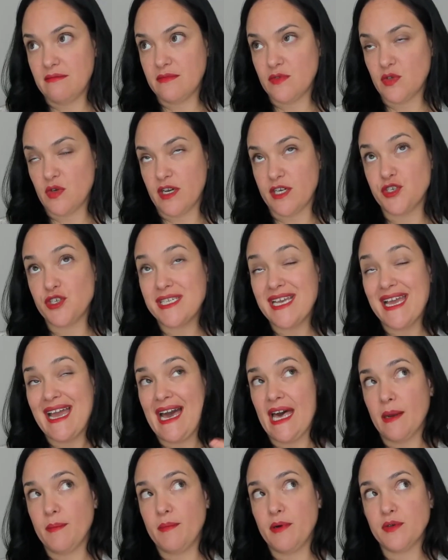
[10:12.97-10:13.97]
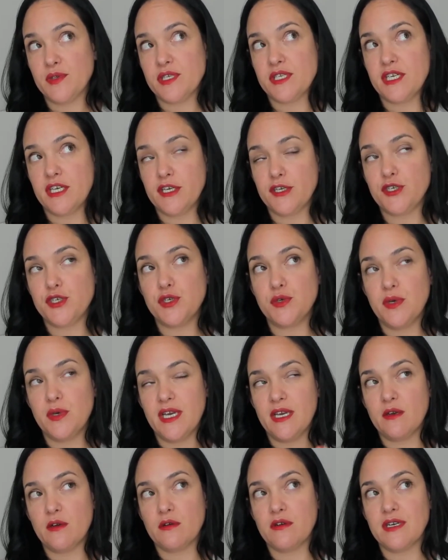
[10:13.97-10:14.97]
or I should say adipose tissue
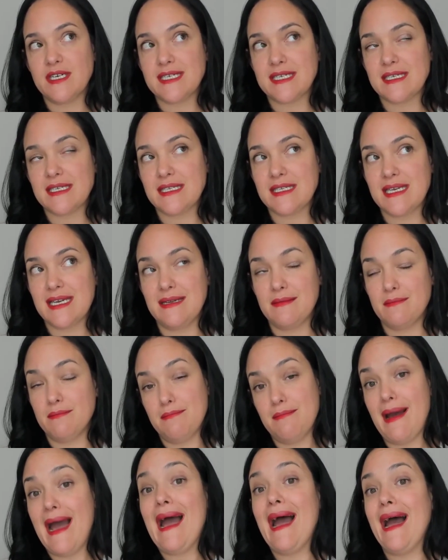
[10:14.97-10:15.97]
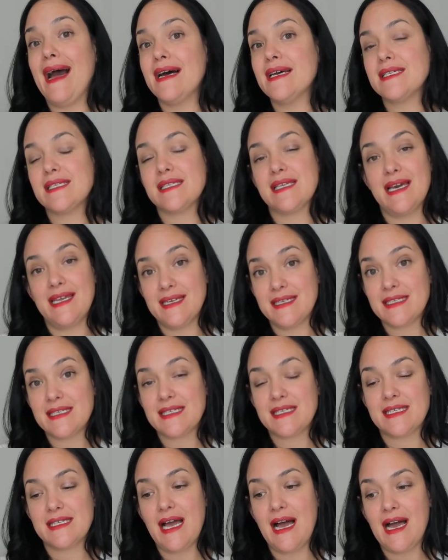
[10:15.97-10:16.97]
increases in mass and in
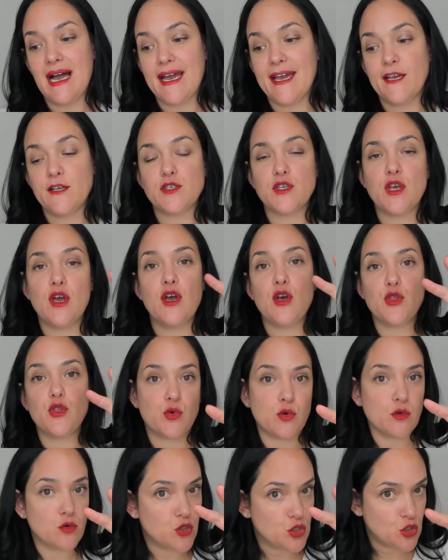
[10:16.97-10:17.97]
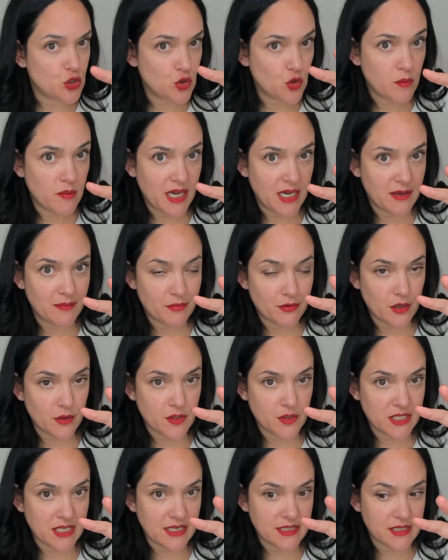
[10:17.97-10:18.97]
size through two main
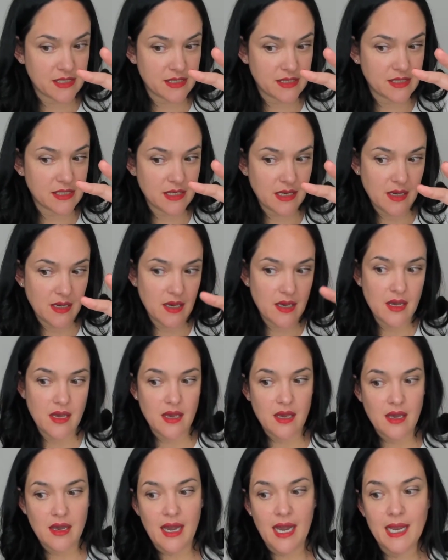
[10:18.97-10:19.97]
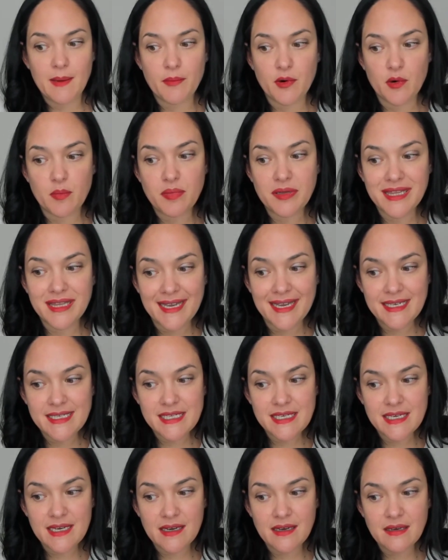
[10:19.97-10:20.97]
processes:
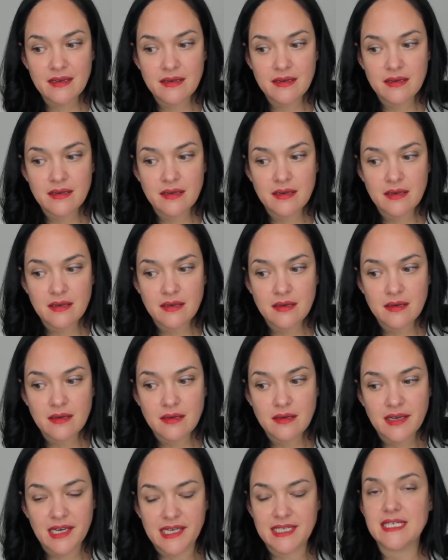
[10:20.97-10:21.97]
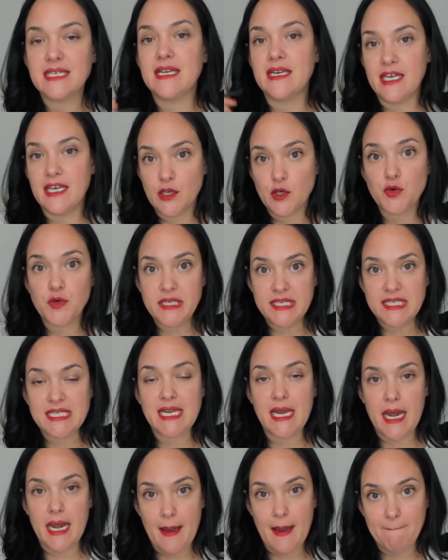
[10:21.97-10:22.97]
hyperplasia, as in an increase
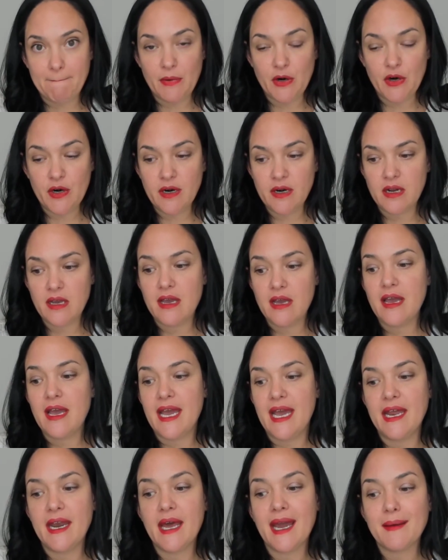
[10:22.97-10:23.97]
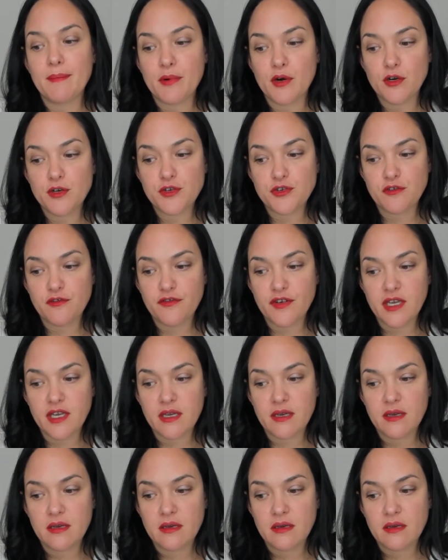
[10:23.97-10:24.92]
in number, and hypertrophy,